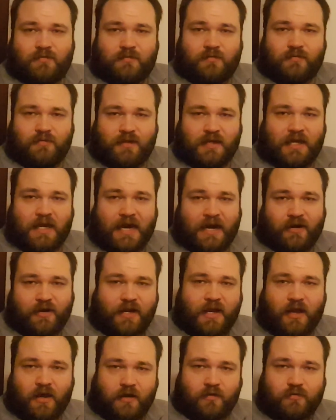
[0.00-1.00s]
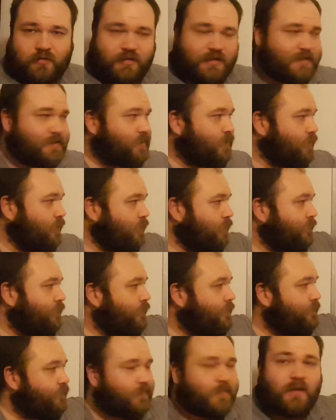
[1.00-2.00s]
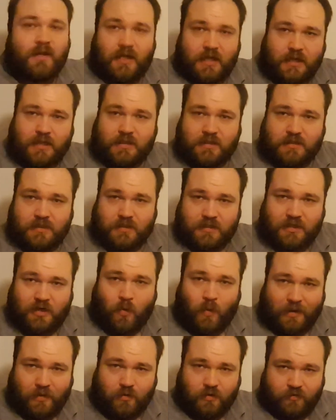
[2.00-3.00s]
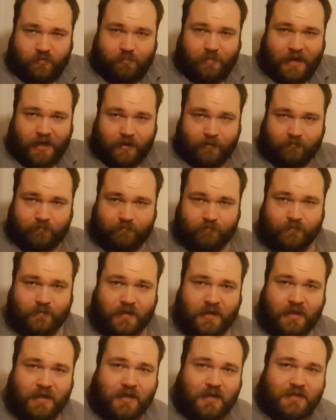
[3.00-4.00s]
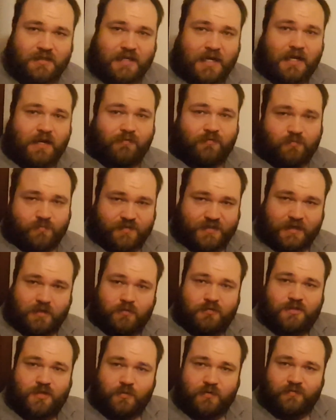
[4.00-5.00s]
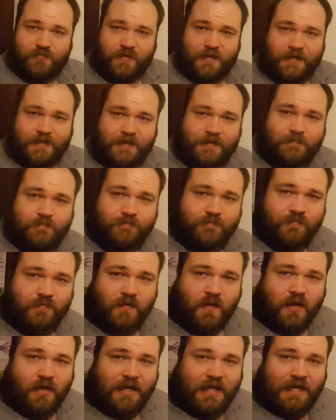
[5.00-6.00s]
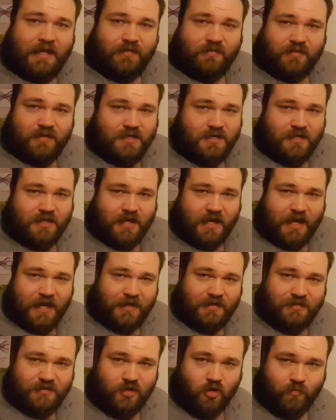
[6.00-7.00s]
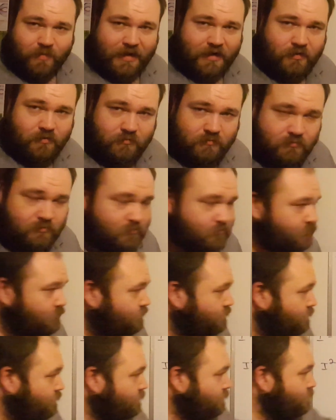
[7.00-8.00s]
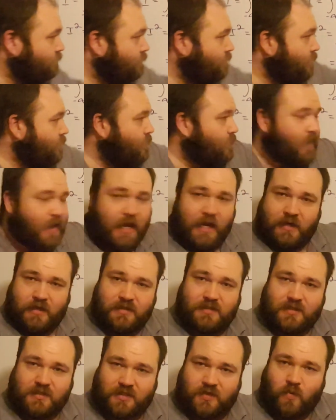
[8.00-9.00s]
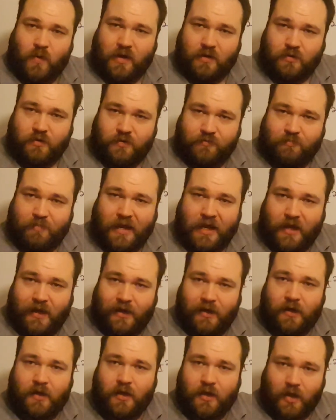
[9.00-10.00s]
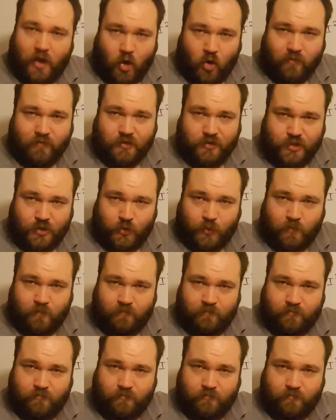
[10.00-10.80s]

the area under this curve is the square root of pi. Take it from 0 to infinity in the x domain, and it's the square root of pi over 2.